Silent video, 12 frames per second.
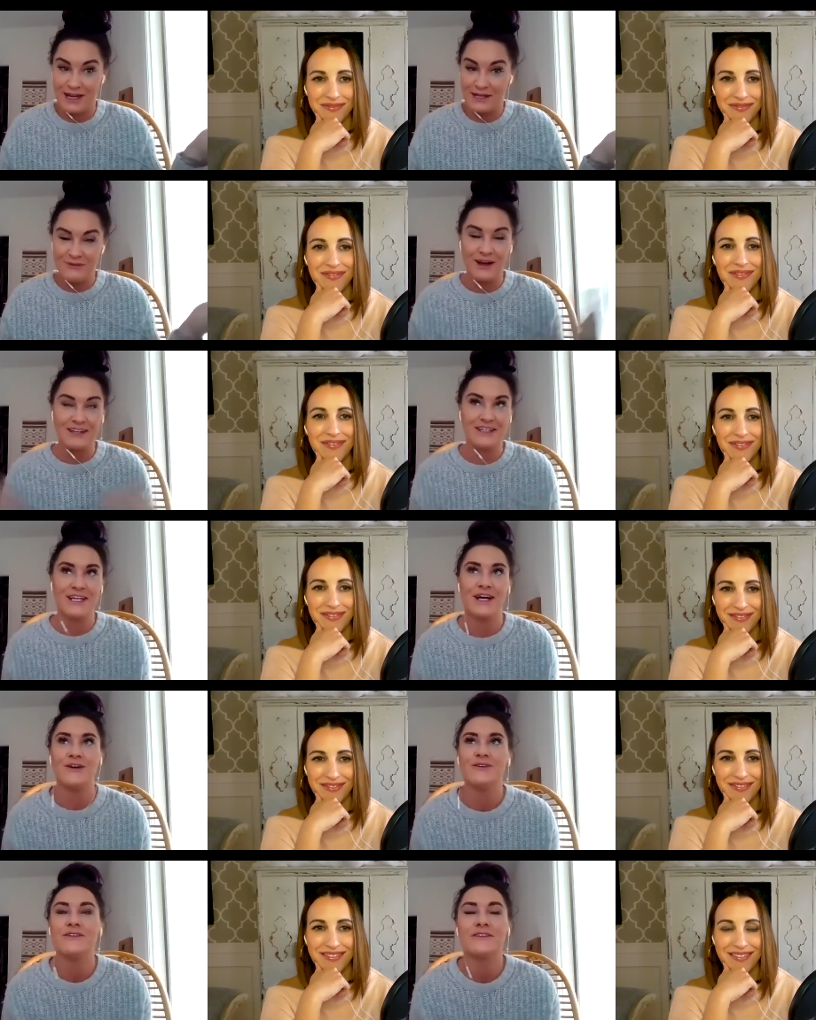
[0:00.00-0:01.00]
Speaker 1: anyone you
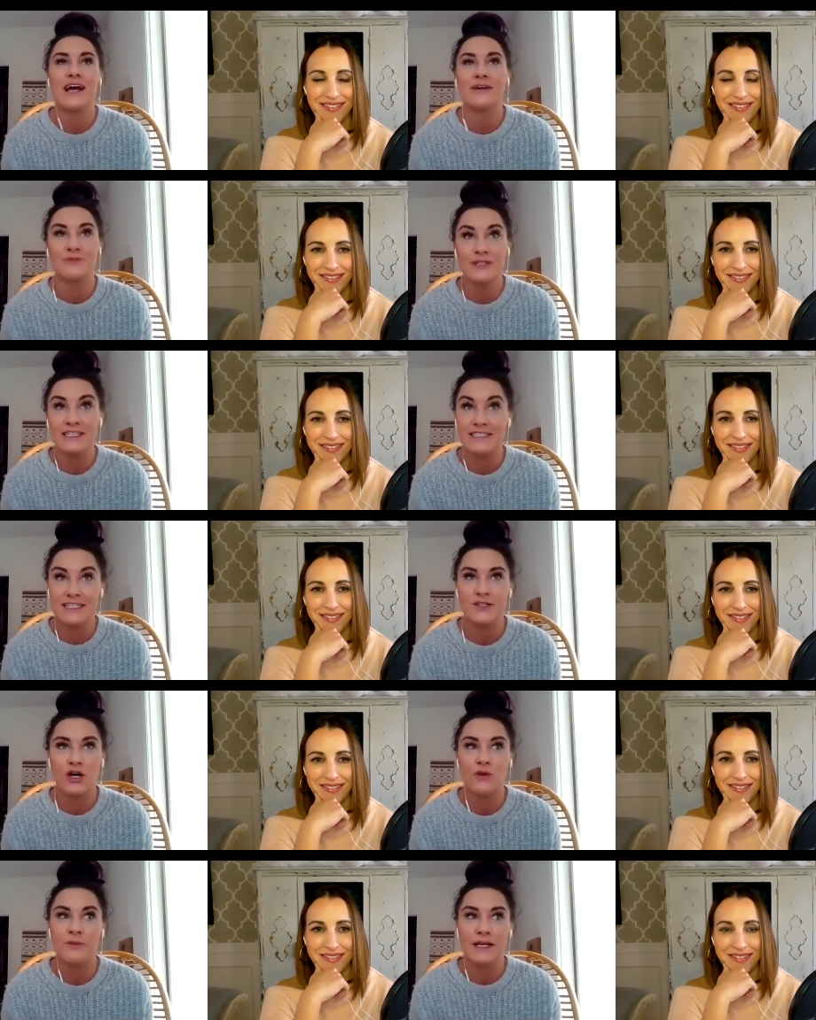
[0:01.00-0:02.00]
know i really did to hold
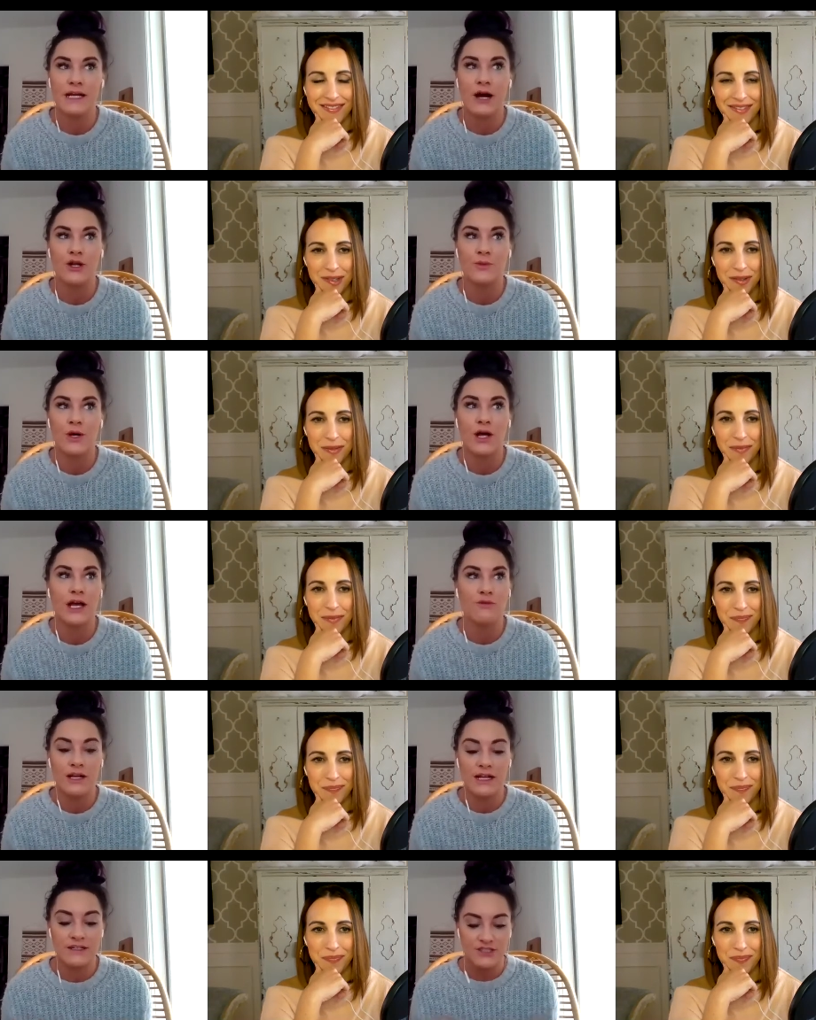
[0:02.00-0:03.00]
me accountable and what it
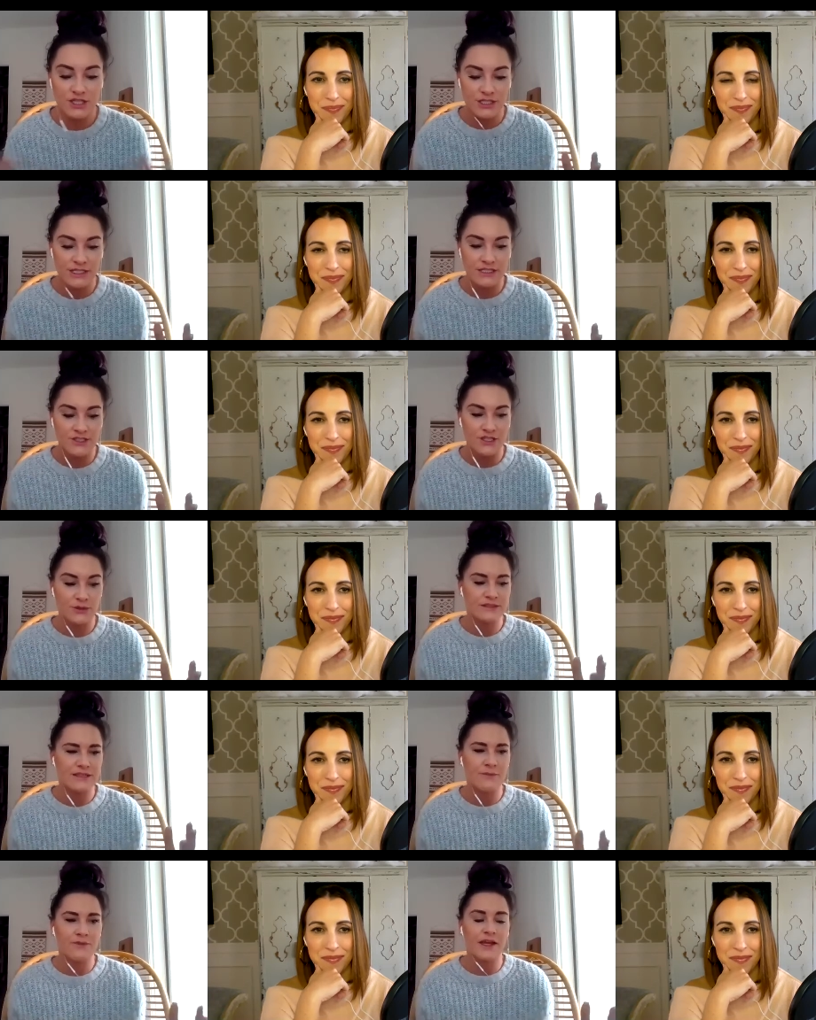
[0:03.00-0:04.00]
has turned into is
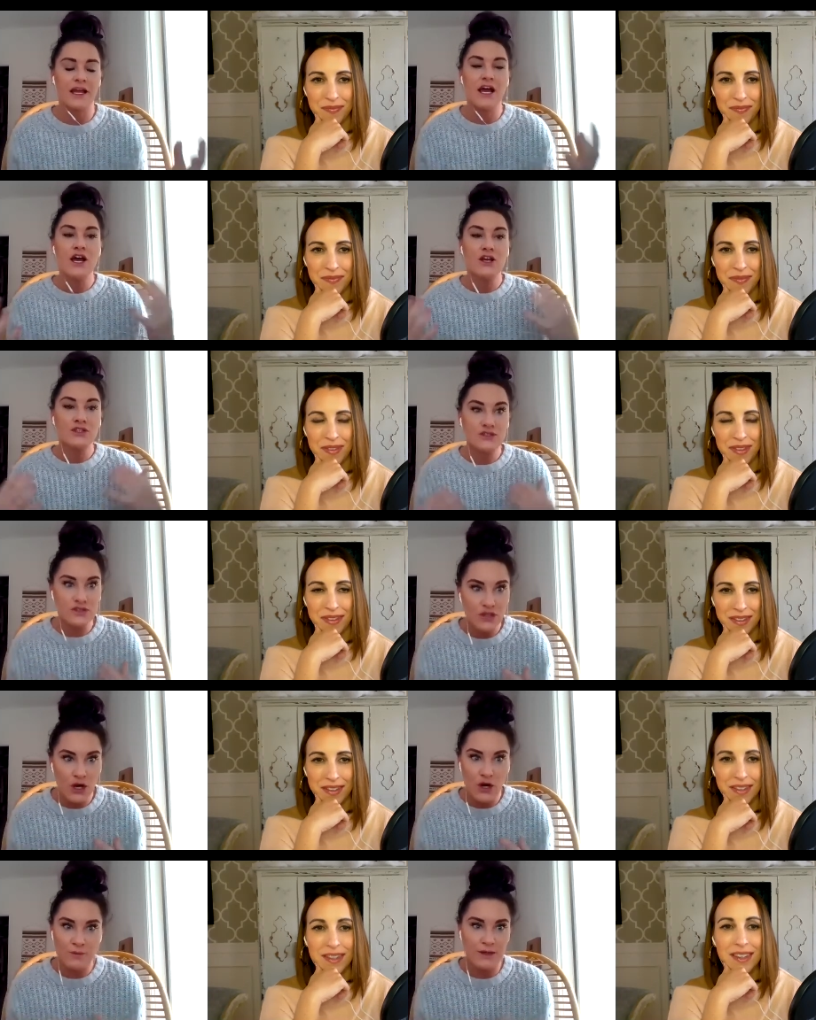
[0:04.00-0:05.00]
something
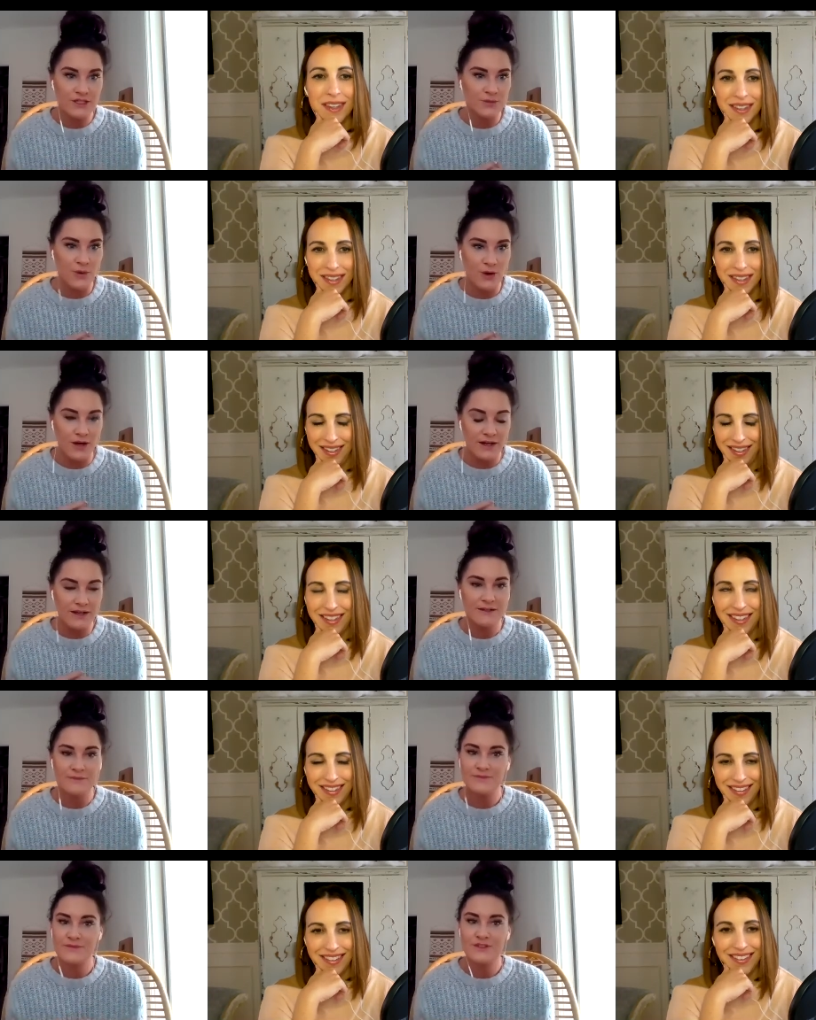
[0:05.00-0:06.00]
so much more
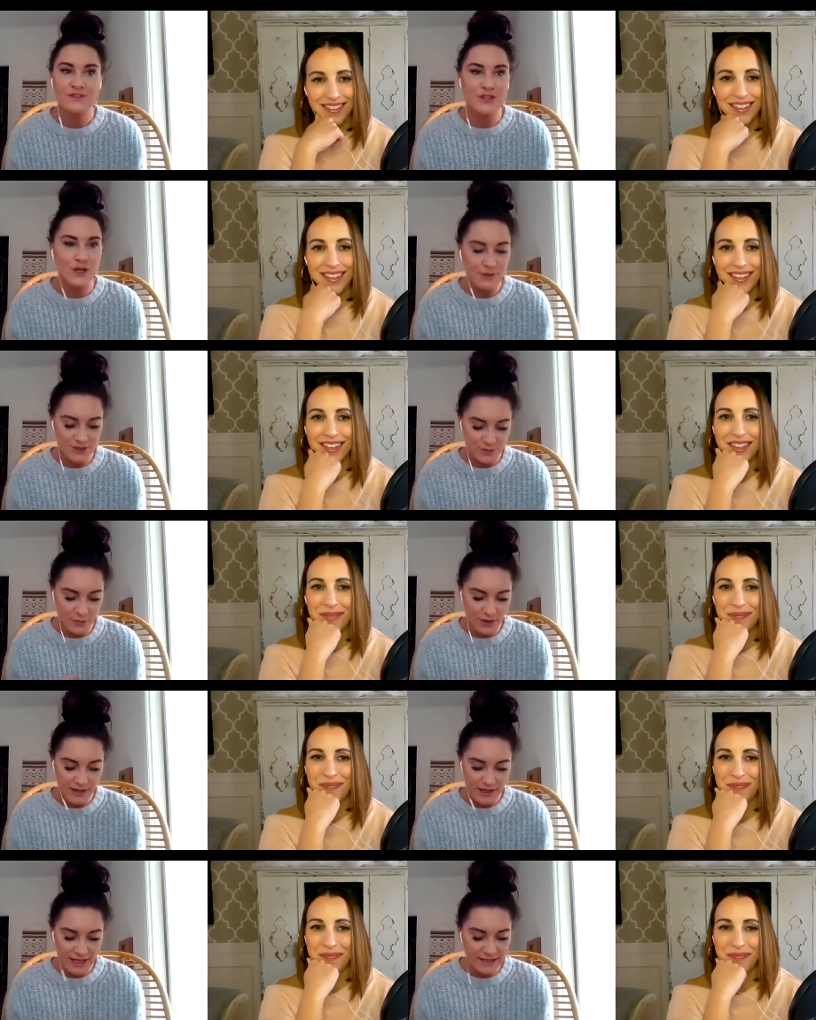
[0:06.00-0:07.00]
so much more.
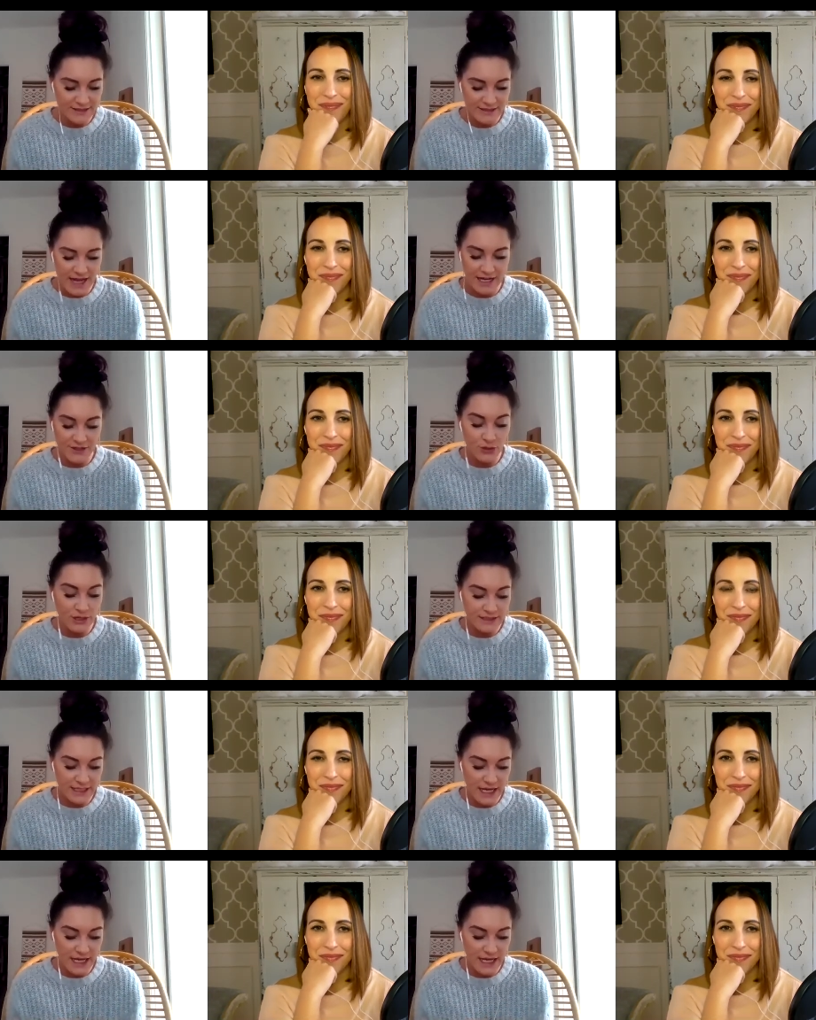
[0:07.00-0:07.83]
It's I had no idea